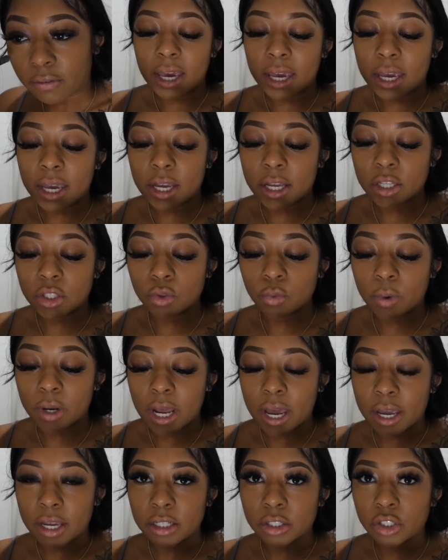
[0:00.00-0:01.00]
And what
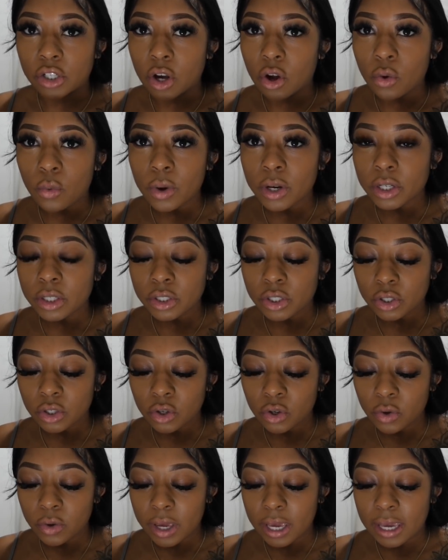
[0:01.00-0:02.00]
I don't want to
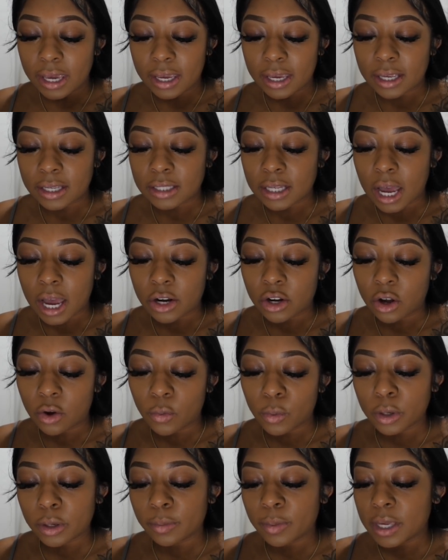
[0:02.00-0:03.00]
do is I don't
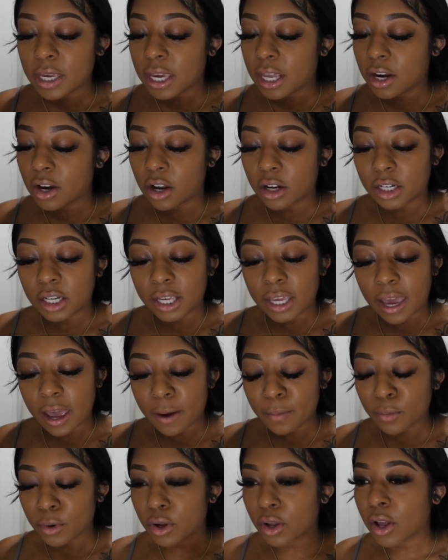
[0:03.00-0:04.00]
want to be getting on the
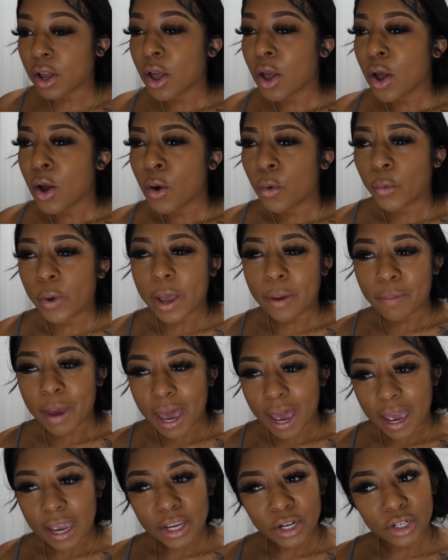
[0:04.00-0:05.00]
camera with
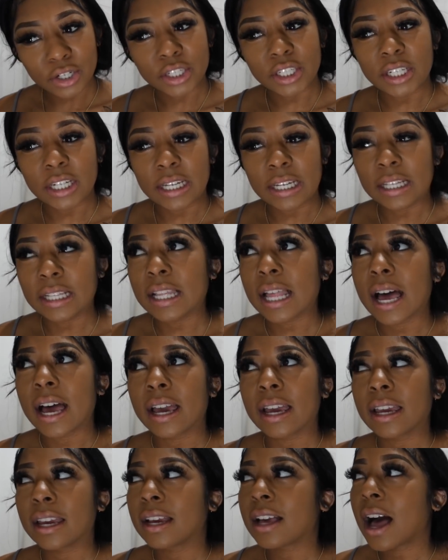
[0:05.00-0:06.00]
bad energy.
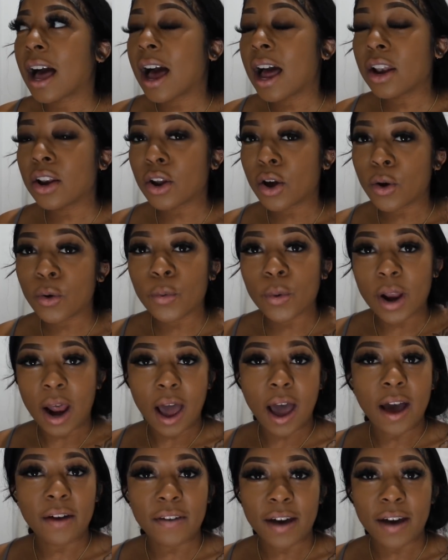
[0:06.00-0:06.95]
Like, I know when I have